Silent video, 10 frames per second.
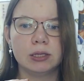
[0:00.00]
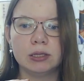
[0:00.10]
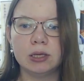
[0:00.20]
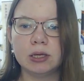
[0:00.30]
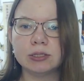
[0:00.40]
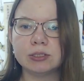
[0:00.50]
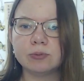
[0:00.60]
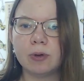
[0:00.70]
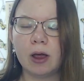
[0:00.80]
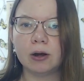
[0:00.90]
He is
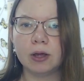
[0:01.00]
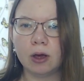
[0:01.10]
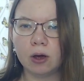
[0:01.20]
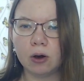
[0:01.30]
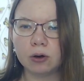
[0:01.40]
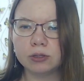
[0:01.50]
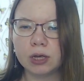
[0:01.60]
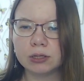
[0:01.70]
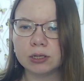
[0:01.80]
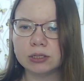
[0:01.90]
very hurt
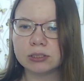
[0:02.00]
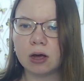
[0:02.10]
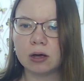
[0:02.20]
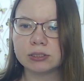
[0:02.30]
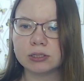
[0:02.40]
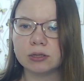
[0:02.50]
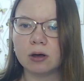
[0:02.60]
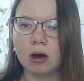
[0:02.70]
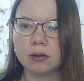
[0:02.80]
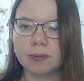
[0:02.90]
and he's asking
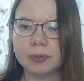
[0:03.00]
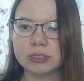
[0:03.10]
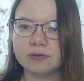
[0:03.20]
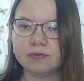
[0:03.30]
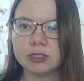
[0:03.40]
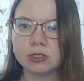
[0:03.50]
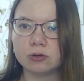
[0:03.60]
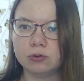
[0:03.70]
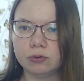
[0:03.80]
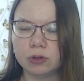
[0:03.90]
other pacifists
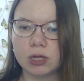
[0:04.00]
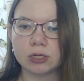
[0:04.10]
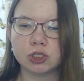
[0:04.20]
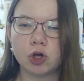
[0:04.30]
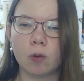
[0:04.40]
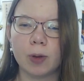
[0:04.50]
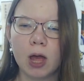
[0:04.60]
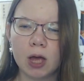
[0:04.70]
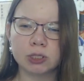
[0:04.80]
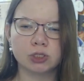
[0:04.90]
doing their job.
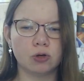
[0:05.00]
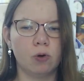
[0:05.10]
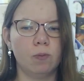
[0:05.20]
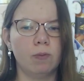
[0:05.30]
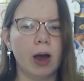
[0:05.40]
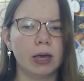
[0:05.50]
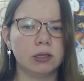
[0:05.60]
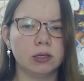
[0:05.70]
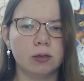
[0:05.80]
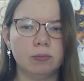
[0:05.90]
So might
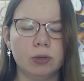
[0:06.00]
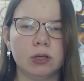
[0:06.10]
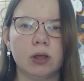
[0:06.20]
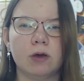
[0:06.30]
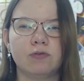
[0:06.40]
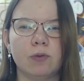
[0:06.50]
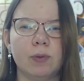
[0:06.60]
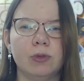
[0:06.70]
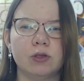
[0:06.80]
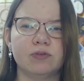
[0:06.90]
he be like from a
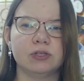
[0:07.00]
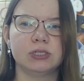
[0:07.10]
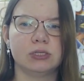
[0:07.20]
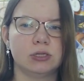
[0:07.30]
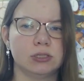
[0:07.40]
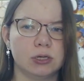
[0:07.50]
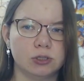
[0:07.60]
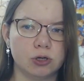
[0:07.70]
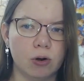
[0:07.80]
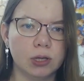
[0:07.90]
bit of a distance
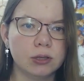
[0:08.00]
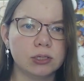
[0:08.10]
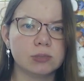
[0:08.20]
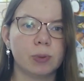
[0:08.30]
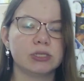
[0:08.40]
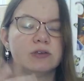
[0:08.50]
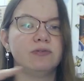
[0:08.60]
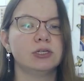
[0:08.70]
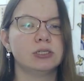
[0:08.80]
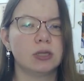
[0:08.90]
controlling this
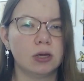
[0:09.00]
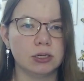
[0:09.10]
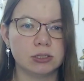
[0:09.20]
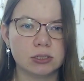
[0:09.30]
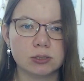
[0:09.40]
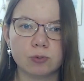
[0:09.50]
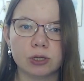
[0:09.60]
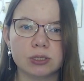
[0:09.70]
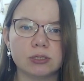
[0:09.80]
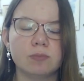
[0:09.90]
pacifista? Is this
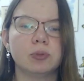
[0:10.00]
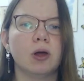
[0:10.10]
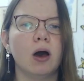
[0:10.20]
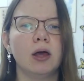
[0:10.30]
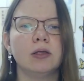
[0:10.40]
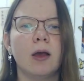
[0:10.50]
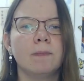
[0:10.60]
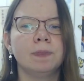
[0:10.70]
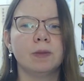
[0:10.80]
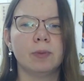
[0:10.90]
what is implied?
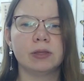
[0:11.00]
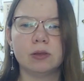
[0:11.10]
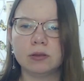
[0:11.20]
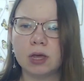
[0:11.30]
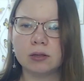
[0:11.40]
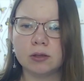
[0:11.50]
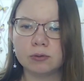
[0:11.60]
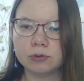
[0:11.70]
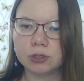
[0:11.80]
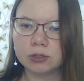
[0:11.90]
But then he
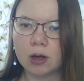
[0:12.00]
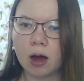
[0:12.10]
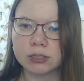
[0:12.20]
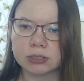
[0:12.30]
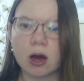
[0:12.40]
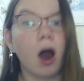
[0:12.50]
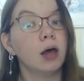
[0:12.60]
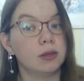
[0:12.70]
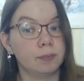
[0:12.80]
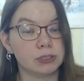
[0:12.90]
wouldn't ask
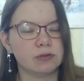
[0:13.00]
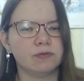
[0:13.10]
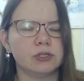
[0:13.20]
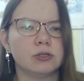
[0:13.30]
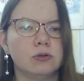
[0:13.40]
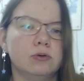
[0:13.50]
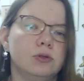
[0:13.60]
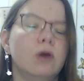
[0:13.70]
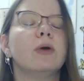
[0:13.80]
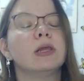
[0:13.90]
other pacifista doing,
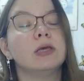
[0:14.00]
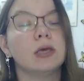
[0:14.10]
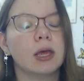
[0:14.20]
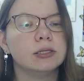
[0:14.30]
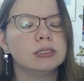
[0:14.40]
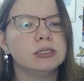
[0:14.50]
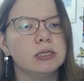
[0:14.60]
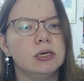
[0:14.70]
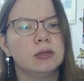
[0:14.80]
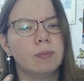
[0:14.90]
well, he can't
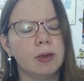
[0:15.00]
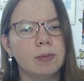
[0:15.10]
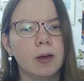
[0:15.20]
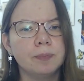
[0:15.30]
see it, maybe